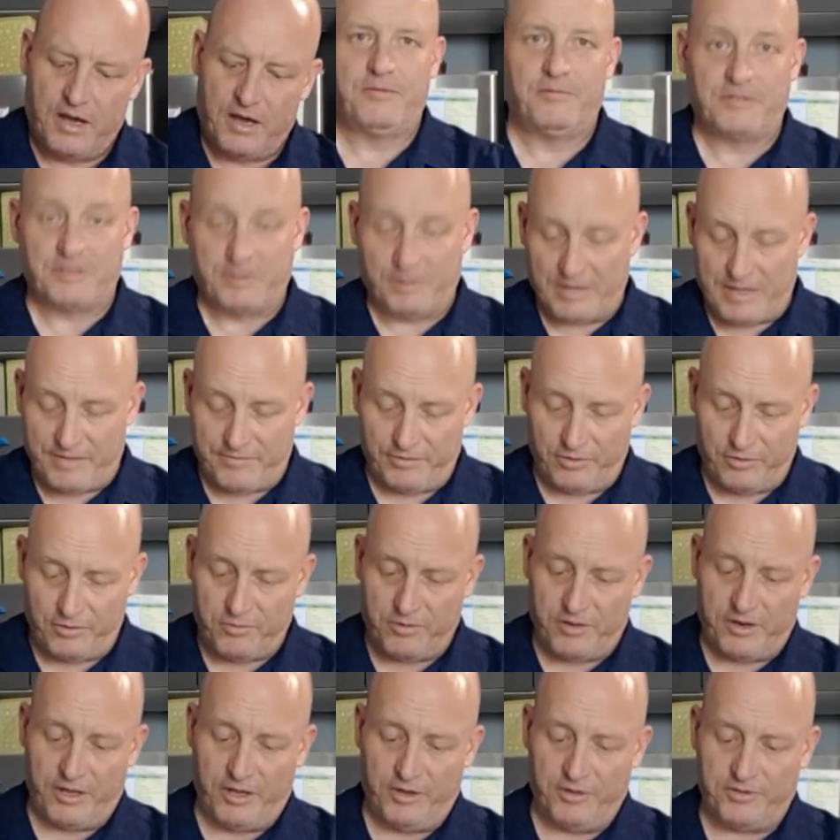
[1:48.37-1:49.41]
So I'll have a look
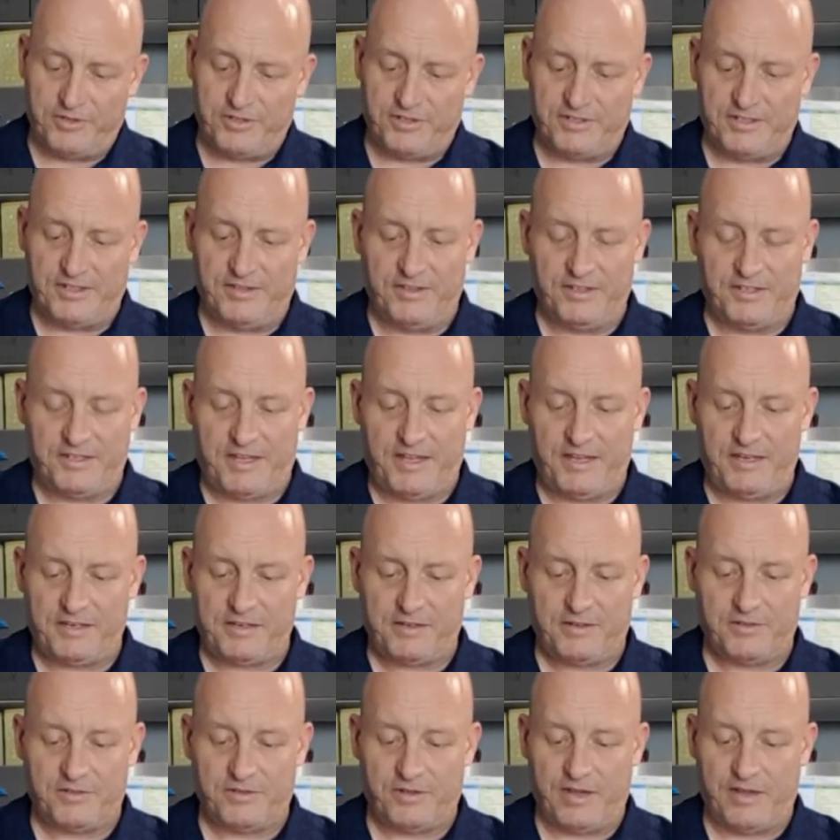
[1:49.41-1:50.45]
what else is in this kit,
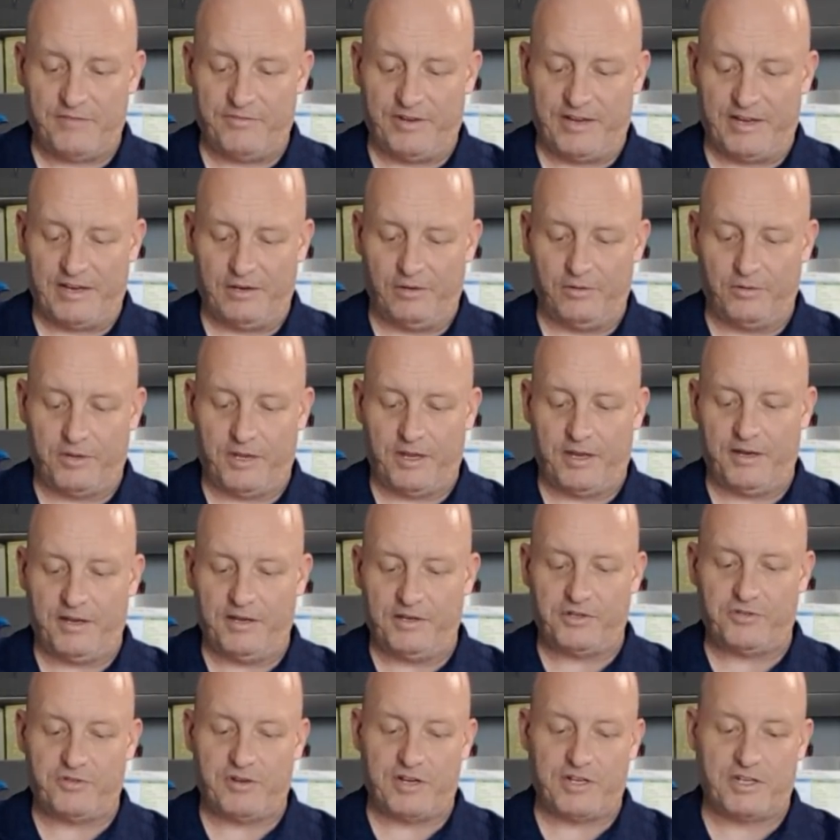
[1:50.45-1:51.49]
because I haven't had a look yet.
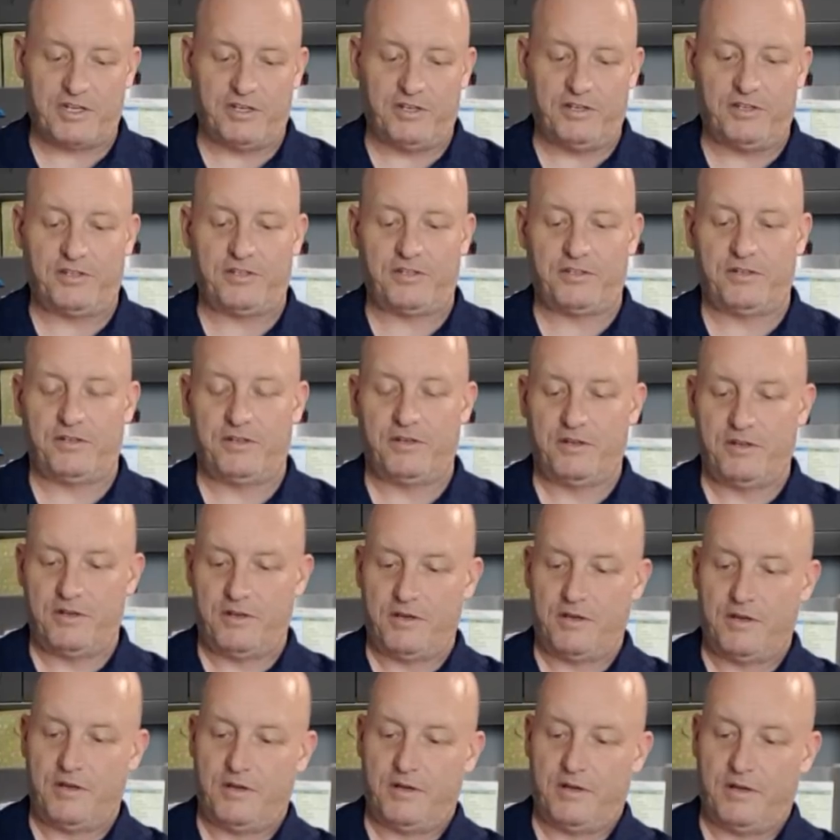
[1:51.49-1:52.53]
Instructions,
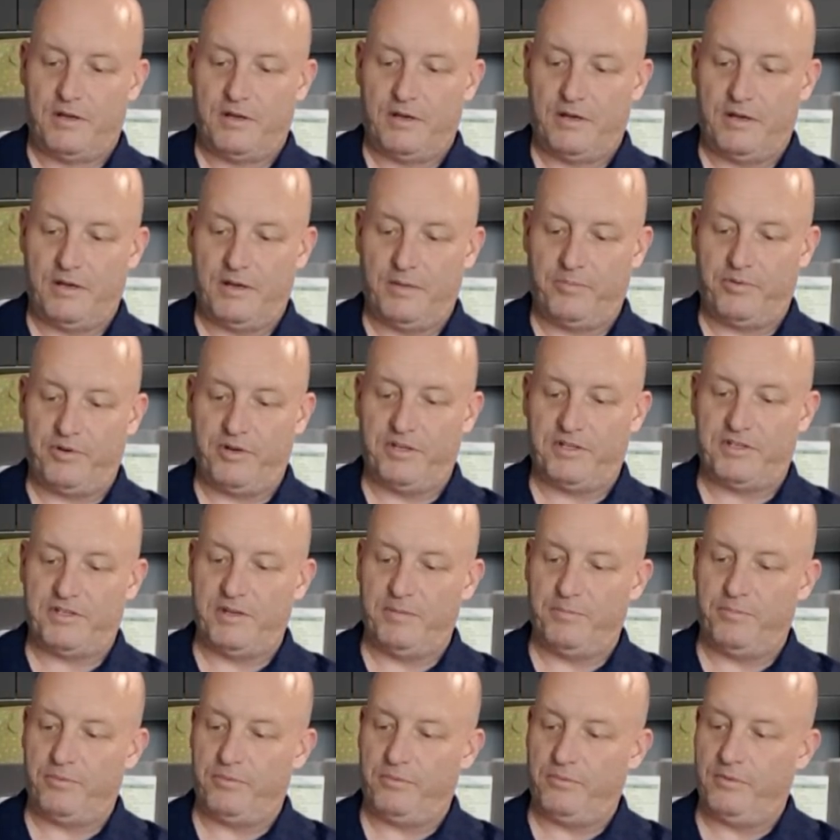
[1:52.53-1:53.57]
uh, pretty
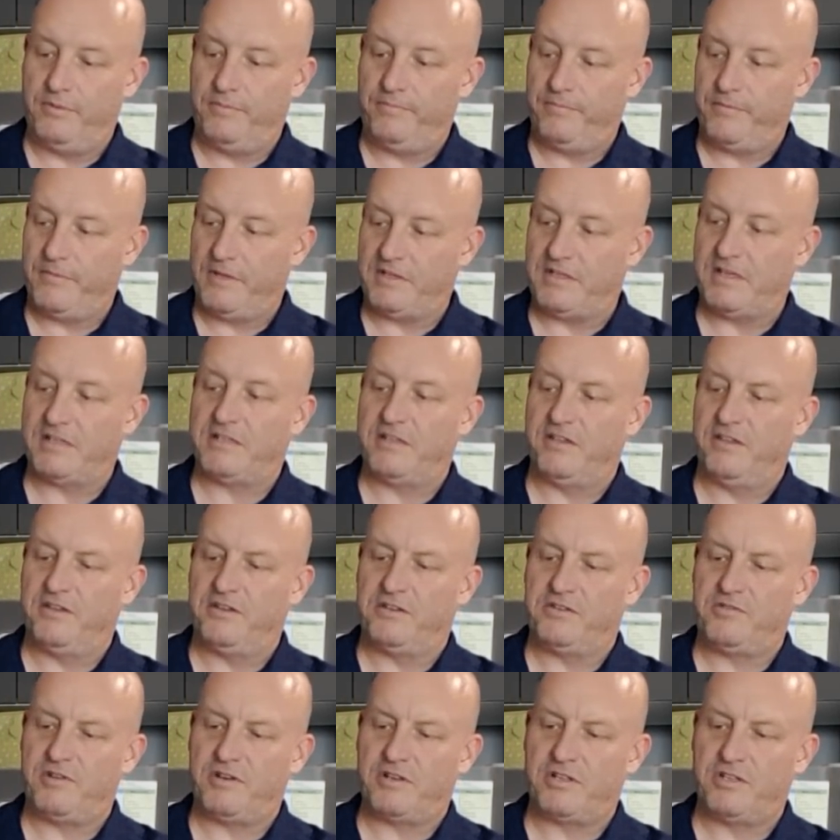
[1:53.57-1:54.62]
simple. That's actually the
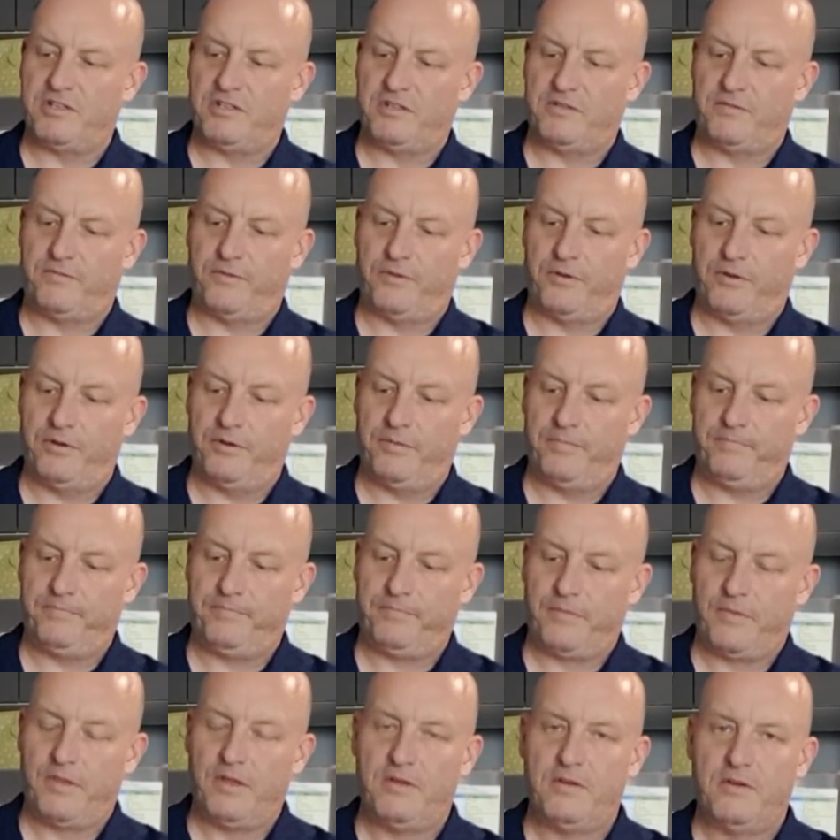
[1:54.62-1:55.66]
instructions for
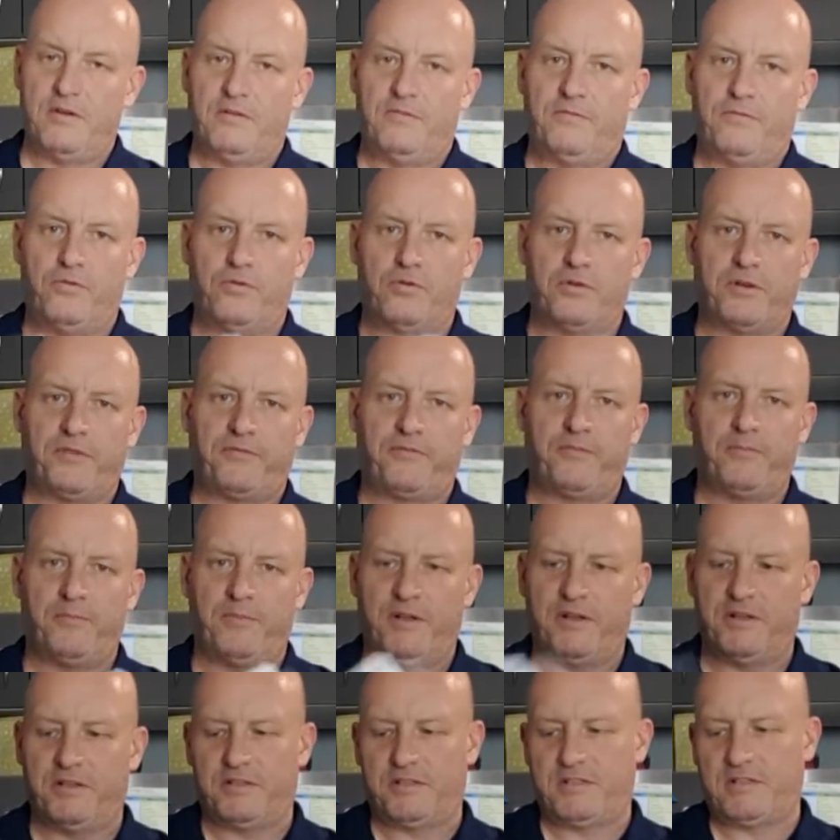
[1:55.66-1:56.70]
four different
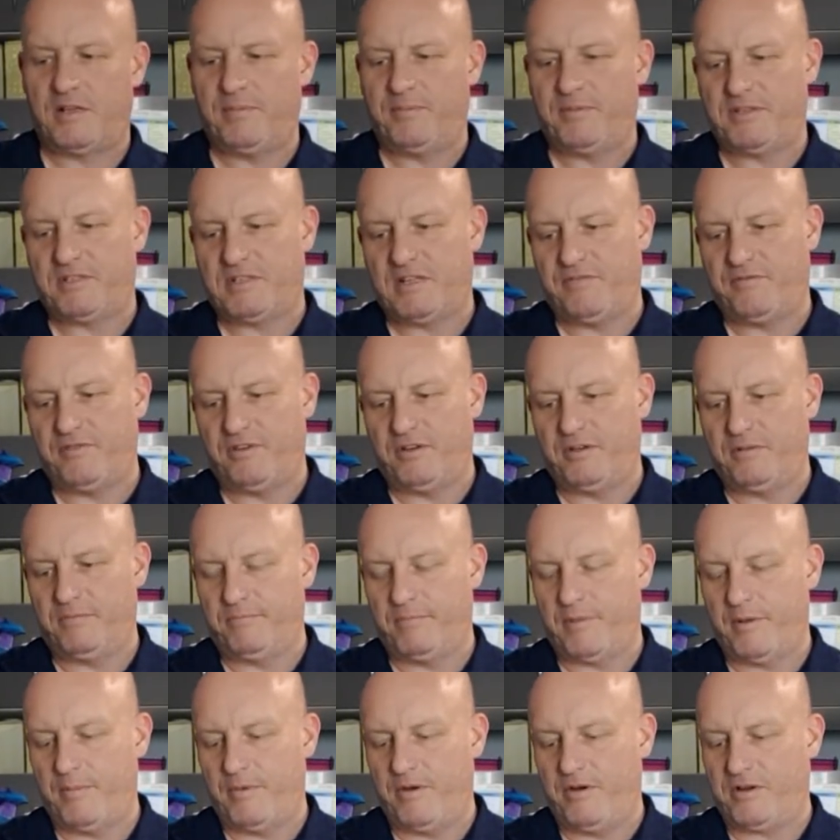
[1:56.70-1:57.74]
ones. They must have a
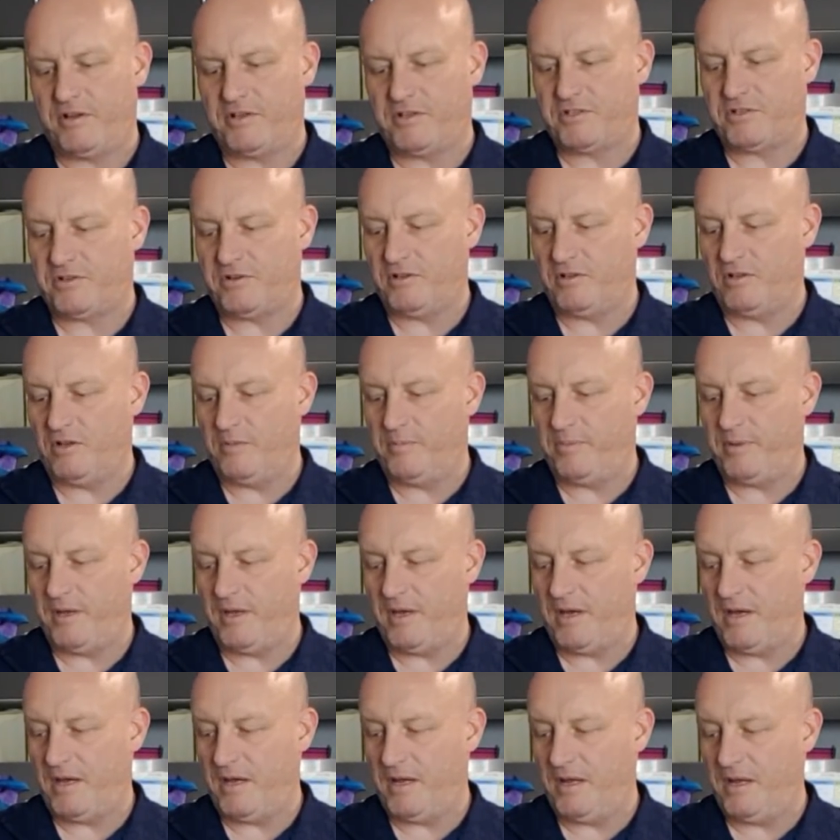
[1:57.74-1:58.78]
American style
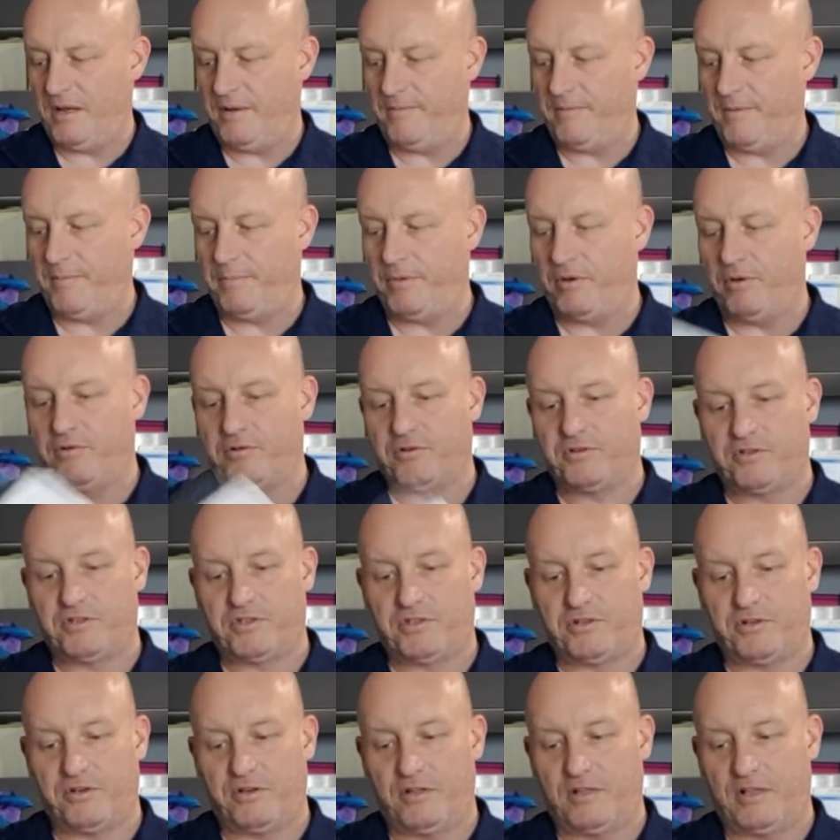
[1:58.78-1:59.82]
IPA, Belgian
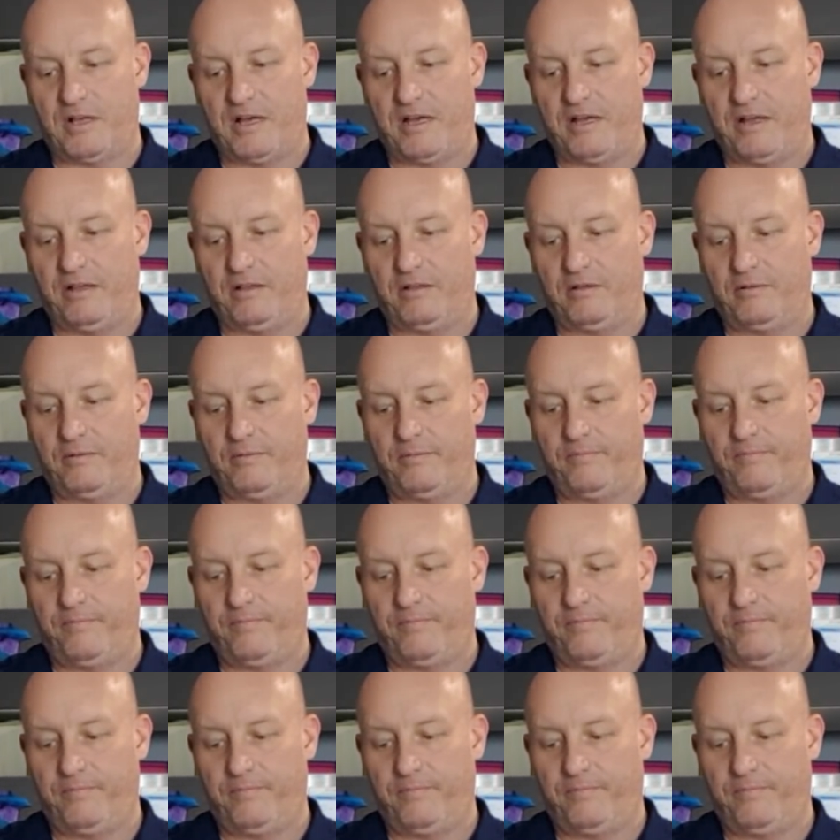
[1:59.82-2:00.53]
style ale.